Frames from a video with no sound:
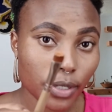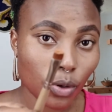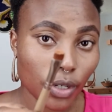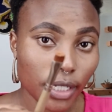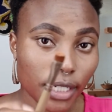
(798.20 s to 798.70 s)

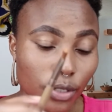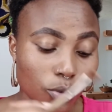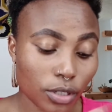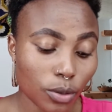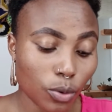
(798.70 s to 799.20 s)
only,
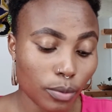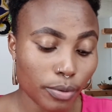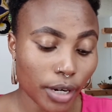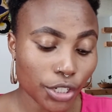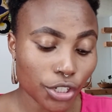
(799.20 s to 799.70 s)
not the whole
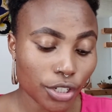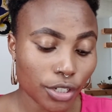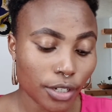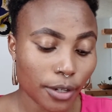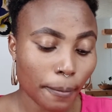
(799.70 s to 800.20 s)
brush,
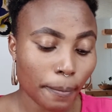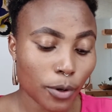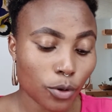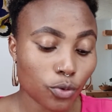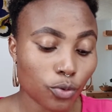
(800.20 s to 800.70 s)

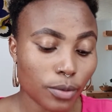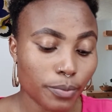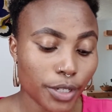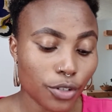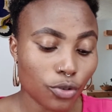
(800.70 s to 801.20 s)
because you will
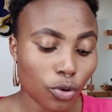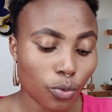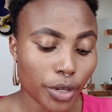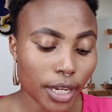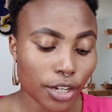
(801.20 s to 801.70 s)
be
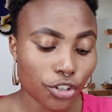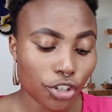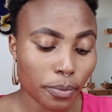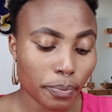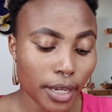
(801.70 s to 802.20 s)
drawing and
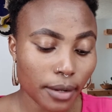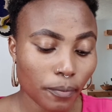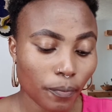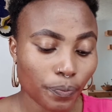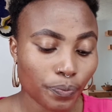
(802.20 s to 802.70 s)
shaping
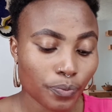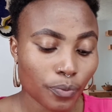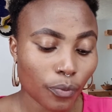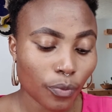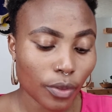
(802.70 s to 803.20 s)

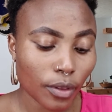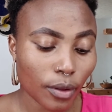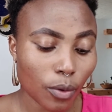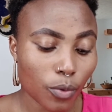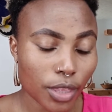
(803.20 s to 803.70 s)

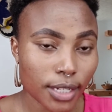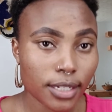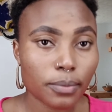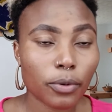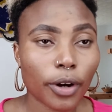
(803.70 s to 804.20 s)
with the
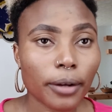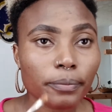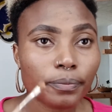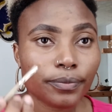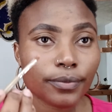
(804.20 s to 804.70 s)
tip, okay?
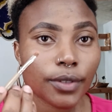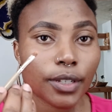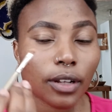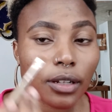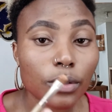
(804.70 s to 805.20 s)

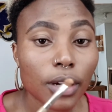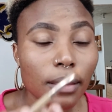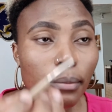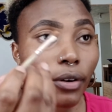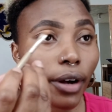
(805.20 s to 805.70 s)
So I'll look at
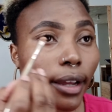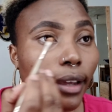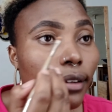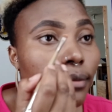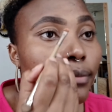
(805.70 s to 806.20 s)
the mirror
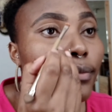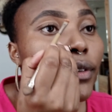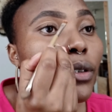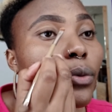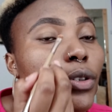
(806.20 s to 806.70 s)
again.
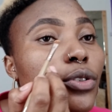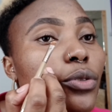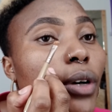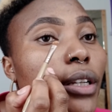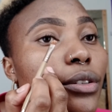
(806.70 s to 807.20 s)
What
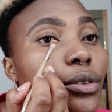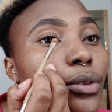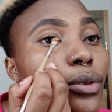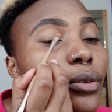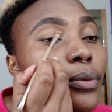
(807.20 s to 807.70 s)
you want to
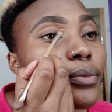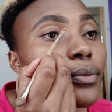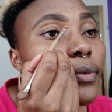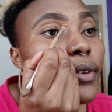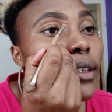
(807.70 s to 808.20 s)
do
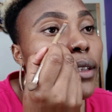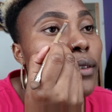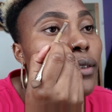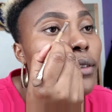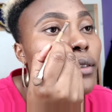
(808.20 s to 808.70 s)

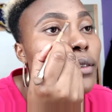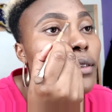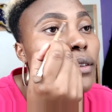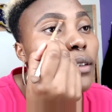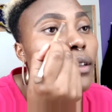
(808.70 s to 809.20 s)
is
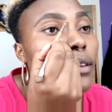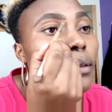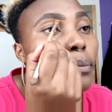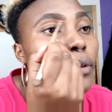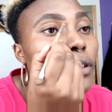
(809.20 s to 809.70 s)
just at
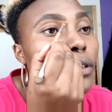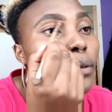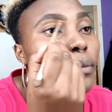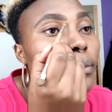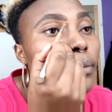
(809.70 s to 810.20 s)
the bottom,